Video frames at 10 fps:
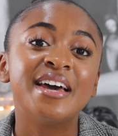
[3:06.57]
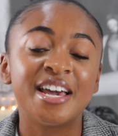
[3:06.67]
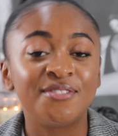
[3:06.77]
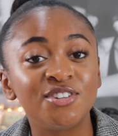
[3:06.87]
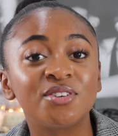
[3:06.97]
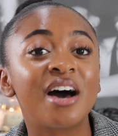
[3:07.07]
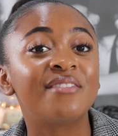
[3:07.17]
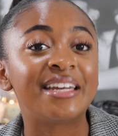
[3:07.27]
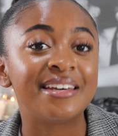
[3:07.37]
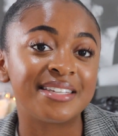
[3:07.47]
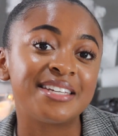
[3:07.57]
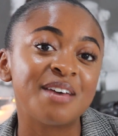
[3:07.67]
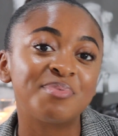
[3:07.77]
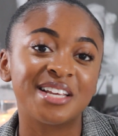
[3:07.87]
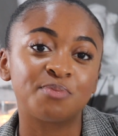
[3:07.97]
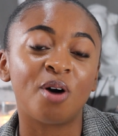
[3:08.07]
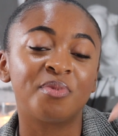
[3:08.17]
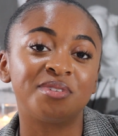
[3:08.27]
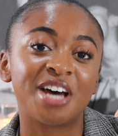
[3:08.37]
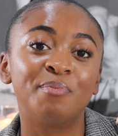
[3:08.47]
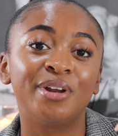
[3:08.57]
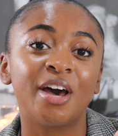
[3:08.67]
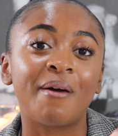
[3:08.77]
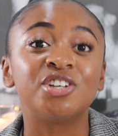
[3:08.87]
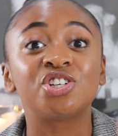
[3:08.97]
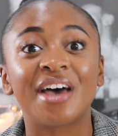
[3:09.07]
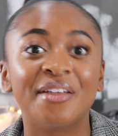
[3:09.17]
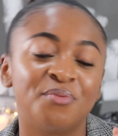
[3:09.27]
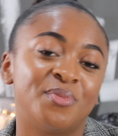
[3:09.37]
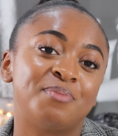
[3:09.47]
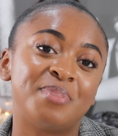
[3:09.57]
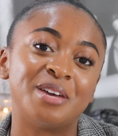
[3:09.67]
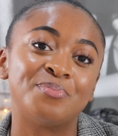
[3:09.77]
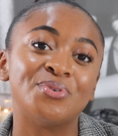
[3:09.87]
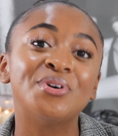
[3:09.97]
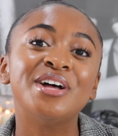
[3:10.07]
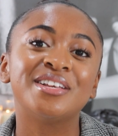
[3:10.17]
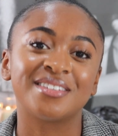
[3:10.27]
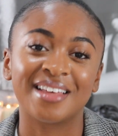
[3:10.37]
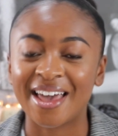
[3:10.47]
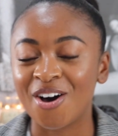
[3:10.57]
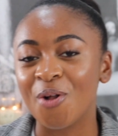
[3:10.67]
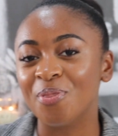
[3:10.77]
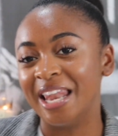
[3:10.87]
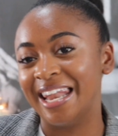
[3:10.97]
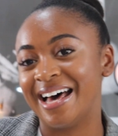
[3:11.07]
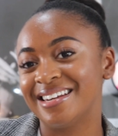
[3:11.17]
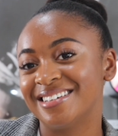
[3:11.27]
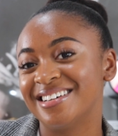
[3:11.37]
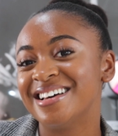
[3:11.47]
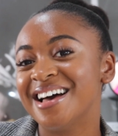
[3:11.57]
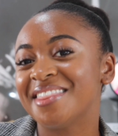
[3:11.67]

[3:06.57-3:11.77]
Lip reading: If you do have any other tips, let's pop them down below and share them with people so they'll get on the ladder.